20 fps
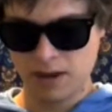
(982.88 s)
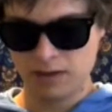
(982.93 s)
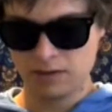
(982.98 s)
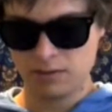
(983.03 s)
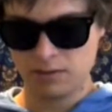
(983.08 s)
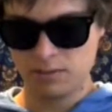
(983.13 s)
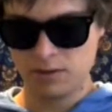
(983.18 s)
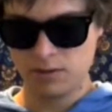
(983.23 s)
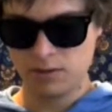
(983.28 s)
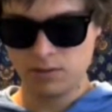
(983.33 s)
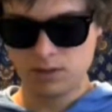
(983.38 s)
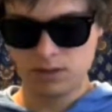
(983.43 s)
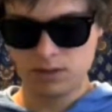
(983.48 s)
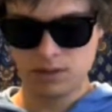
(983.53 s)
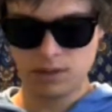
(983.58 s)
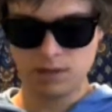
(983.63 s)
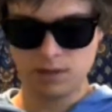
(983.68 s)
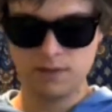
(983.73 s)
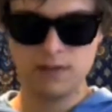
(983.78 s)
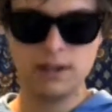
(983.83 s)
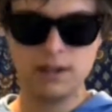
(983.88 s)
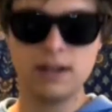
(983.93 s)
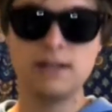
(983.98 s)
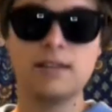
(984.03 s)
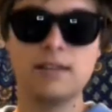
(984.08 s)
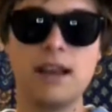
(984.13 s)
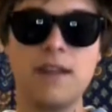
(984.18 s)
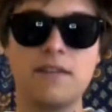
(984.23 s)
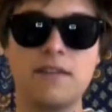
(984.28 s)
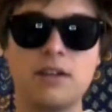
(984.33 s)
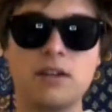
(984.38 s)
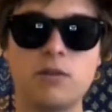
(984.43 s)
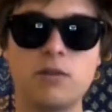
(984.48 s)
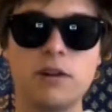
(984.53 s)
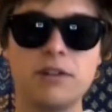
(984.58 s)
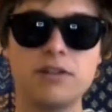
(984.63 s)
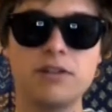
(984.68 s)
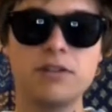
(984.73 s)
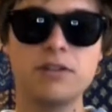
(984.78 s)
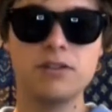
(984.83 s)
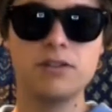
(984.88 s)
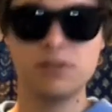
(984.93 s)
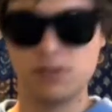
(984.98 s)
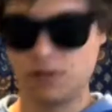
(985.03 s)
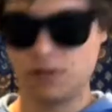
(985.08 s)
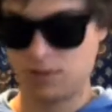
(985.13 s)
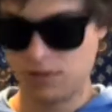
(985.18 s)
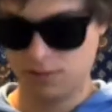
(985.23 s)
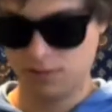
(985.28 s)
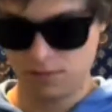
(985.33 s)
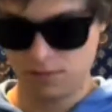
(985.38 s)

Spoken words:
Paint the Moon. If you guys have any questions,